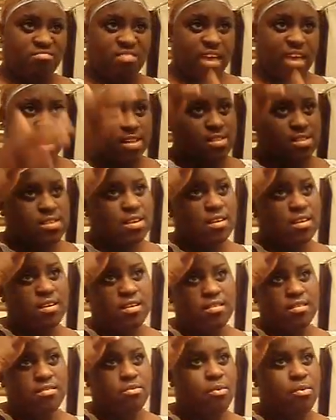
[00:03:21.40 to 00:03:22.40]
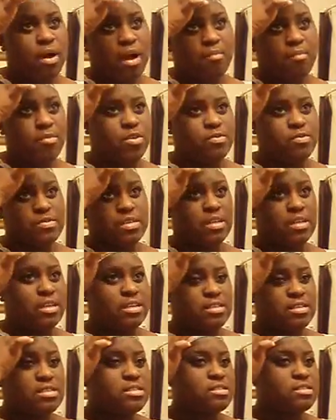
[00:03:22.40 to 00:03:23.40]
that why I'm using
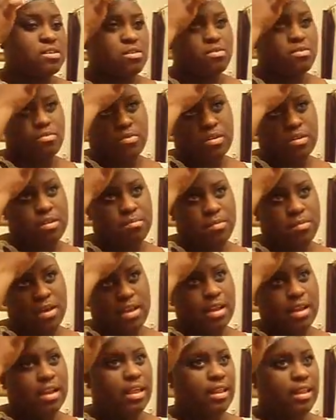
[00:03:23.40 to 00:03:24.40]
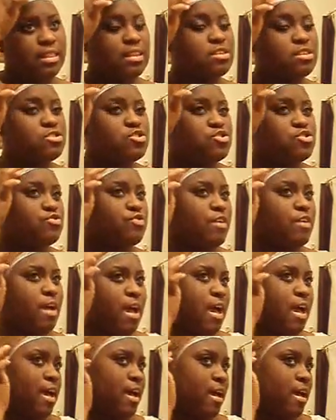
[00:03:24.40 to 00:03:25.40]
this. So I'm going to let this
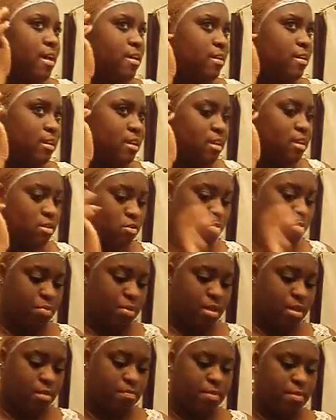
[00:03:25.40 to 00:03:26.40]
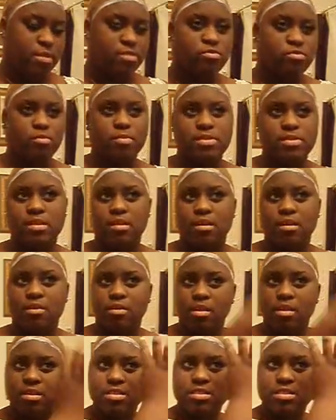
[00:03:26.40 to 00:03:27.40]
dry a little bit because of Miss
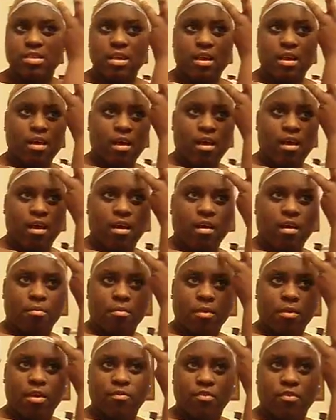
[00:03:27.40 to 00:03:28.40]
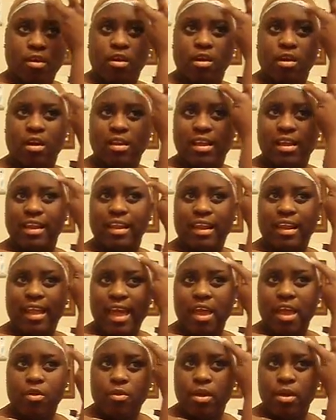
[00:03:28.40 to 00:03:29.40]
Lola's. Um, if you're going to
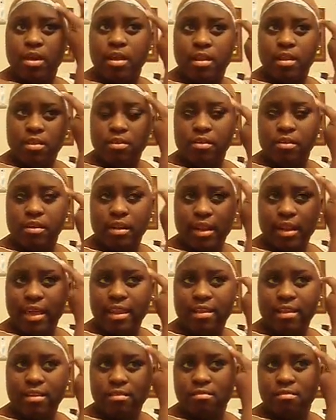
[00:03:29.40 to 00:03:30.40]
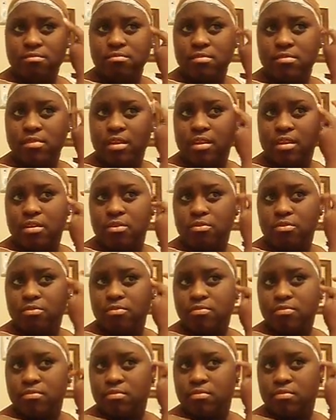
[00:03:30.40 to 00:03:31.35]
layer it, you let it, you know,